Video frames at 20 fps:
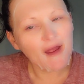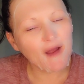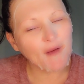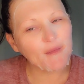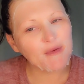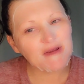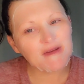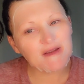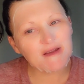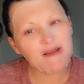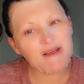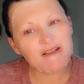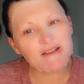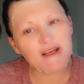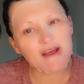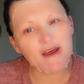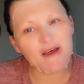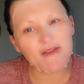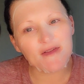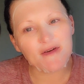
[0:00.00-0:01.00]
And we sent each
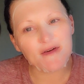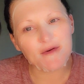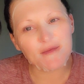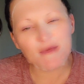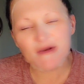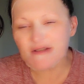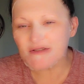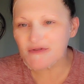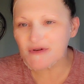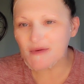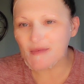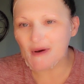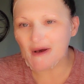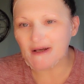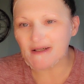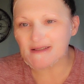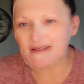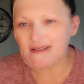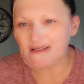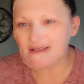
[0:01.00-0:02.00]
other mystery
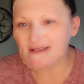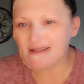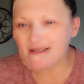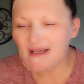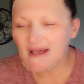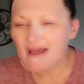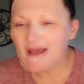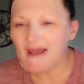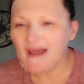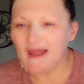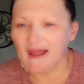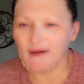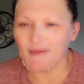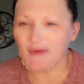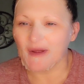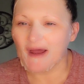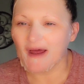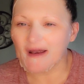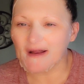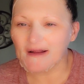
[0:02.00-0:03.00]
boxes. And
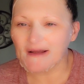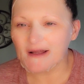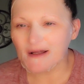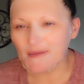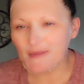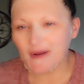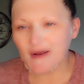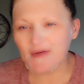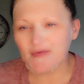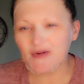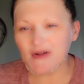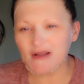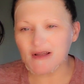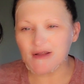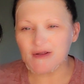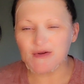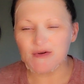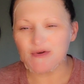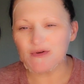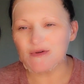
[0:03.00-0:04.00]
we got a little bit of
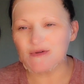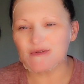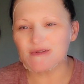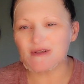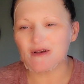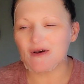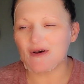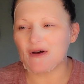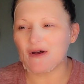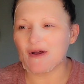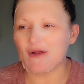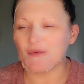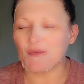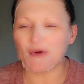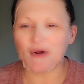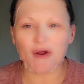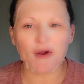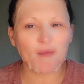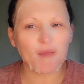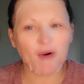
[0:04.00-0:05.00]
clues on
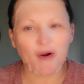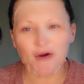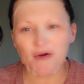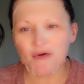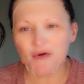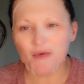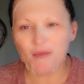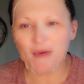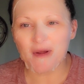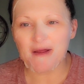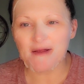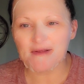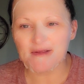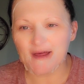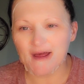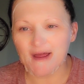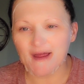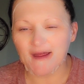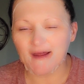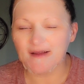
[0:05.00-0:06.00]
what our partner might
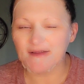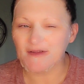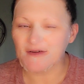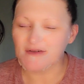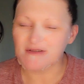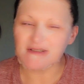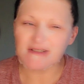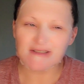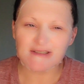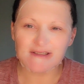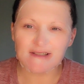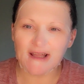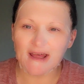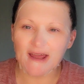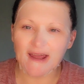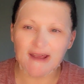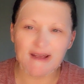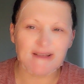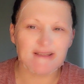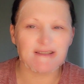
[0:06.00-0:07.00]
like, their
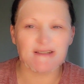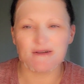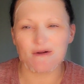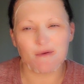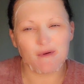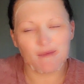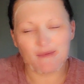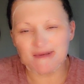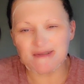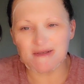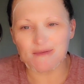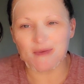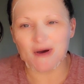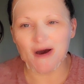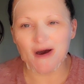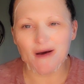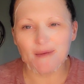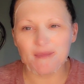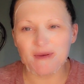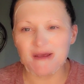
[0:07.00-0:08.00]
dislikes, you know, maybe some
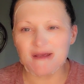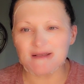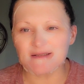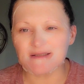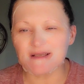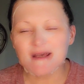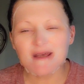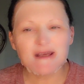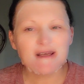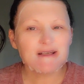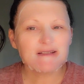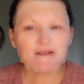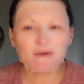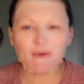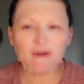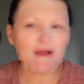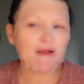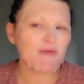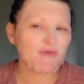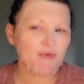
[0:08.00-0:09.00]
hobbies. So
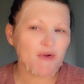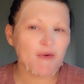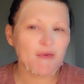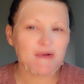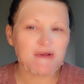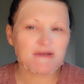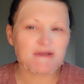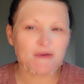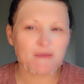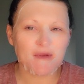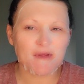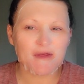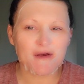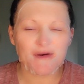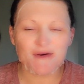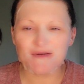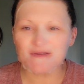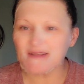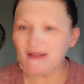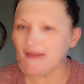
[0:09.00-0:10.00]
we could throw in some of those.